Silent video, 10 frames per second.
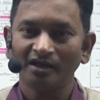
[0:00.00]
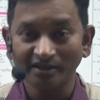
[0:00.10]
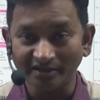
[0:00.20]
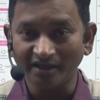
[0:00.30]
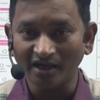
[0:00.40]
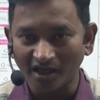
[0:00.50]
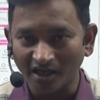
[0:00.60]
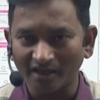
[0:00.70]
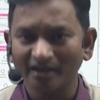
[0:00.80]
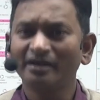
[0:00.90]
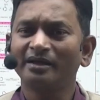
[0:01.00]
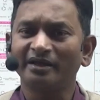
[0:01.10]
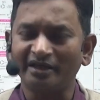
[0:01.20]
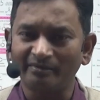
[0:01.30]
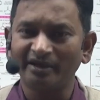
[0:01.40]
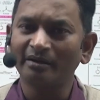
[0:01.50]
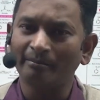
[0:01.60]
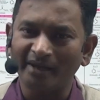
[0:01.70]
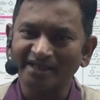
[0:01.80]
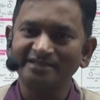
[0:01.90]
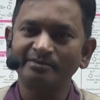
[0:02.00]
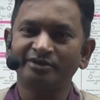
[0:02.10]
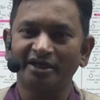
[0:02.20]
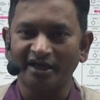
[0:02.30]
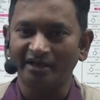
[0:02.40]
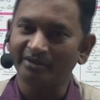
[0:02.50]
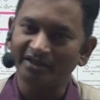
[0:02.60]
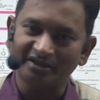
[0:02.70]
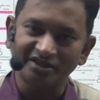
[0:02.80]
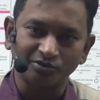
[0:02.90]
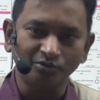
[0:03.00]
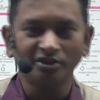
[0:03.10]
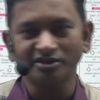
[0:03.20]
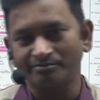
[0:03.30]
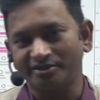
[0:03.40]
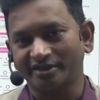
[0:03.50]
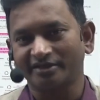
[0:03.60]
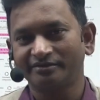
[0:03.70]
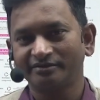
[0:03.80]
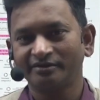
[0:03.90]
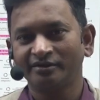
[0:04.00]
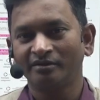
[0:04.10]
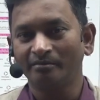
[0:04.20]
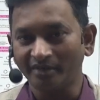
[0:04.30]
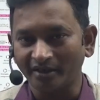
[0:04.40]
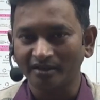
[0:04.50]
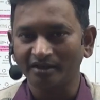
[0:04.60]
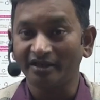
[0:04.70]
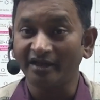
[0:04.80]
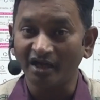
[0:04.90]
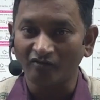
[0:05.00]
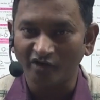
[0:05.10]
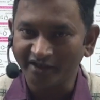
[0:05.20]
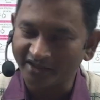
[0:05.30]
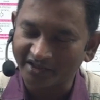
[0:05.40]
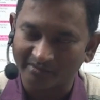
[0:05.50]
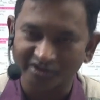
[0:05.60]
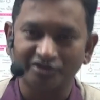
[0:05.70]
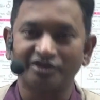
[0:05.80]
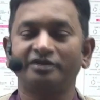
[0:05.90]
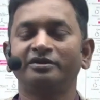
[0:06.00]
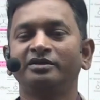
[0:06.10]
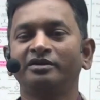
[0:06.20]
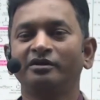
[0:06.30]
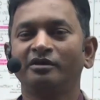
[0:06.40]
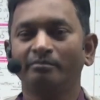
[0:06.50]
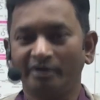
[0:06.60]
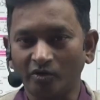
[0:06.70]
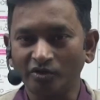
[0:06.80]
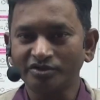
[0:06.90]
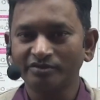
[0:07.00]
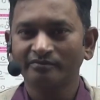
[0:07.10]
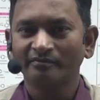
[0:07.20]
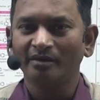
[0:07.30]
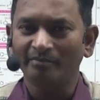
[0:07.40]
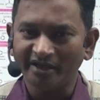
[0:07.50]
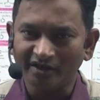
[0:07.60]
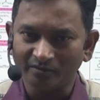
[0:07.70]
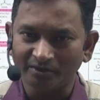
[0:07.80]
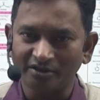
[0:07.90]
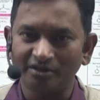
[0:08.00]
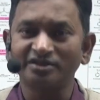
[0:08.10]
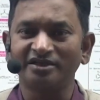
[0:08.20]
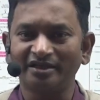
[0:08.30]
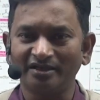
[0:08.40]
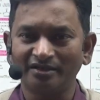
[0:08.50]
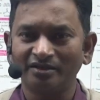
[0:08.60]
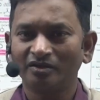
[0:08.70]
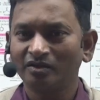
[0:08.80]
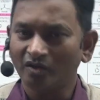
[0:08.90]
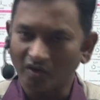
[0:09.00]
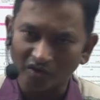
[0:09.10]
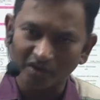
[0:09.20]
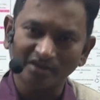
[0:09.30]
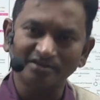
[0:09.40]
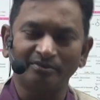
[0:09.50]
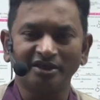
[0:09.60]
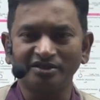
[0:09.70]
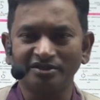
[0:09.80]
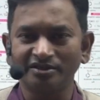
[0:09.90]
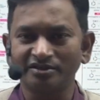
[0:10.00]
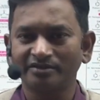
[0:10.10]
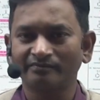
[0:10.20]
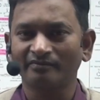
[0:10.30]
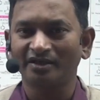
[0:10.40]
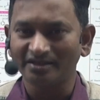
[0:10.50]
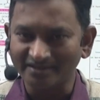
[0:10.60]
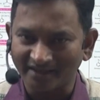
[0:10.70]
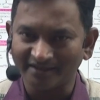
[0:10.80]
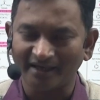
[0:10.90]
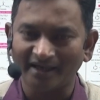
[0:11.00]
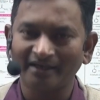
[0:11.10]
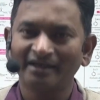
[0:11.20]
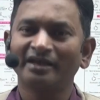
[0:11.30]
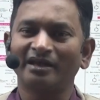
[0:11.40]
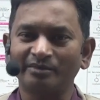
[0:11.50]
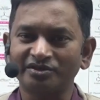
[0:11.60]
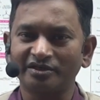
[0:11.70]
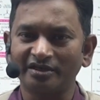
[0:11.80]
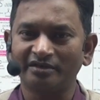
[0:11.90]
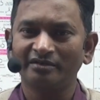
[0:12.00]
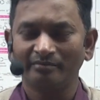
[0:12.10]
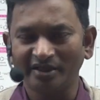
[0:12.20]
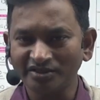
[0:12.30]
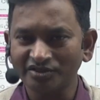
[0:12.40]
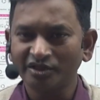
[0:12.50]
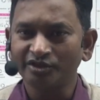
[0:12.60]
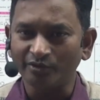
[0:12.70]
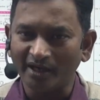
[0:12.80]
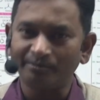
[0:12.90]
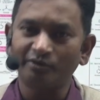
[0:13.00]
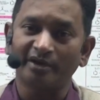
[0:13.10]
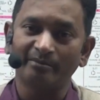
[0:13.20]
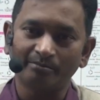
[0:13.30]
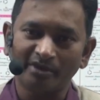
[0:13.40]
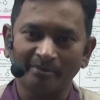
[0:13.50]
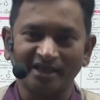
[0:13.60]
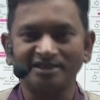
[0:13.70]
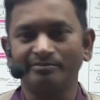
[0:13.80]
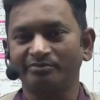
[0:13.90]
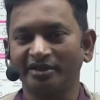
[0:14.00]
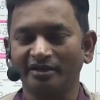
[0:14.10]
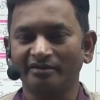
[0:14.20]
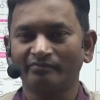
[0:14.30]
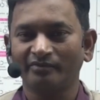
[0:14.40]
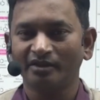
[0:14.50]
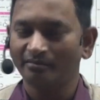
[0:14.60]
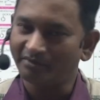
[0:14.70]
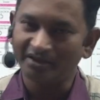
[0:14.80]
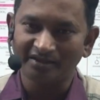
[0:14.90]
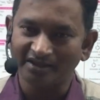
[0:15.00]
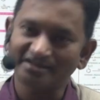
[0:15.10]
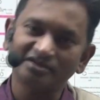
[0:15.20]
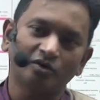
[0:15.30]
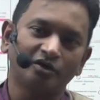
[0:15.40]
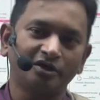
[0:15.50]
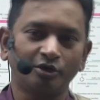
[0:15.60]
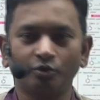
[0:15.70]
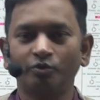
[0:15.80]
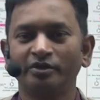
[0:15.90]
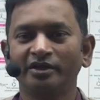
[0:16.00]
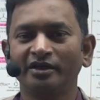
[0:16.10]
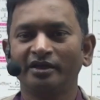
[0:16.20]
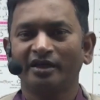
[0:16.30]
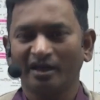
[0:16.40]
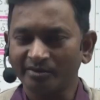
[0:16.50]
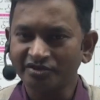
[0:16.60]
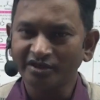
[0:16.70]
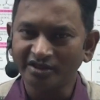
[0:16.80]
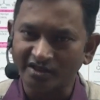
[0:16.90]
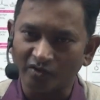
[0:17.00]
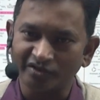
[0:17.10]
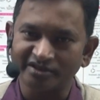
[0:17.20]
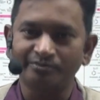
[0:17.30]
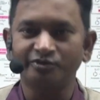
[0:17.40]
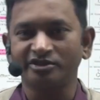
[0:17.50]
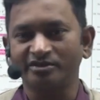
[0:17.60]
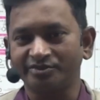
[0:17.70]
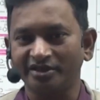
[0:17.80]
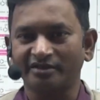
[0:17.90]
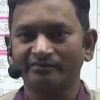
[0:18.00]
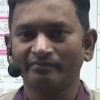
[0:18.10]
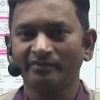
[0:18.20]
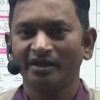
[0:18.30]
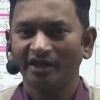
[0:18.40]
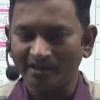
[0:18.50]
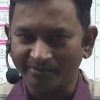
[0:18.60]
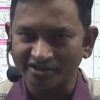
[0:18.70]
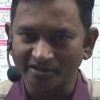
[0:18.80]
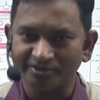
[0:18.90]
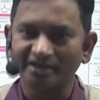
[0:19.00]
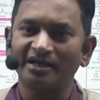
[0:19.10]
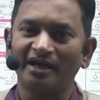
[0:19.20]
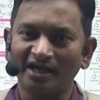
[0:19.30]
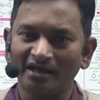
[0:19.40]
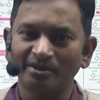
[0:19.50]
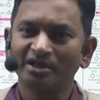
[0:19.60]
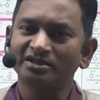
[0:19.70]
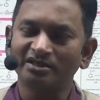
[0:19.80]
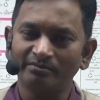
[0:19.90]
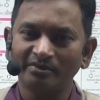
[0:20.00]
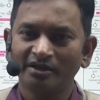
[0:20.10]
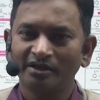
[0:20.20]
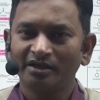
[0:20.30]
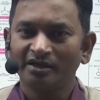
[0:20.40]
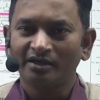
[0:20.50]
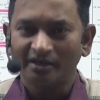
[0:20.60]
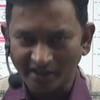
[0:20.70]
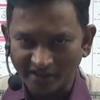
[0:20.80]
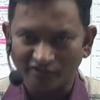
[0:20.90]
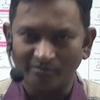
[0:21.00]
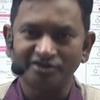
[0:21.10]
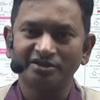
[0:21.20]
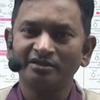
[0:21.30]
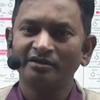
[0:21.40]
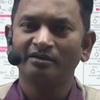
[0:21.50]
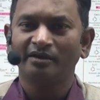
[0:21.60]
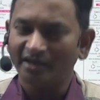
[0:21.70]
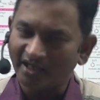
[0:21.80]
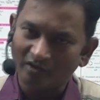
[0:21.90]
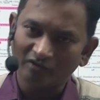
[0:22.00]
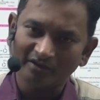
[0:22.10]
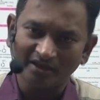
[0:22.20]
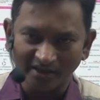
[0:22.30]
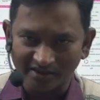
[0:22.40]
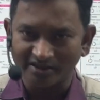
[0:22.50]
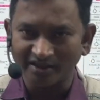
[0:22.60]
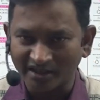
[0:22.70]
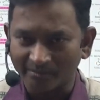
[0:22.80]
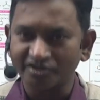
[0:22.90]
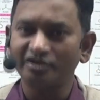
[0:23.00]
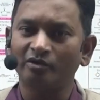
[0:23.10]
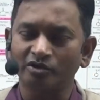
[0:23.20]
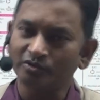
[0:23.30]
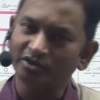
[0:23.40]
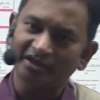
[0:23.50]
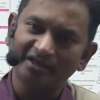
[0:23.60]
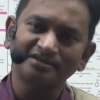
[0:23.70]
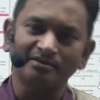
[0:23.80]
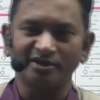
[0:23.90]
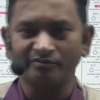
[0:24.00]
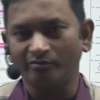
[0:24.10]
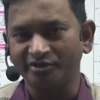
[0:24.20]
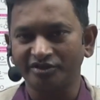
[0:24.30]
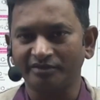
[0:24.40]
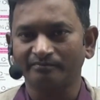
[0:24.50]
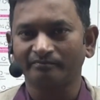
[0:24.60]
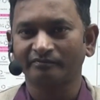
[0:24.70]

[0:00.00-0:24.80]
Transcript: and they are giving maximum their time in these two subjects. But they avoid chemistry because many of the senior or some teachers said that chemistry means you have to remember maximum thing. But this is not true. Chemistry is a conceptual subject. Every subject have some information. Along in chemistry also there is some information.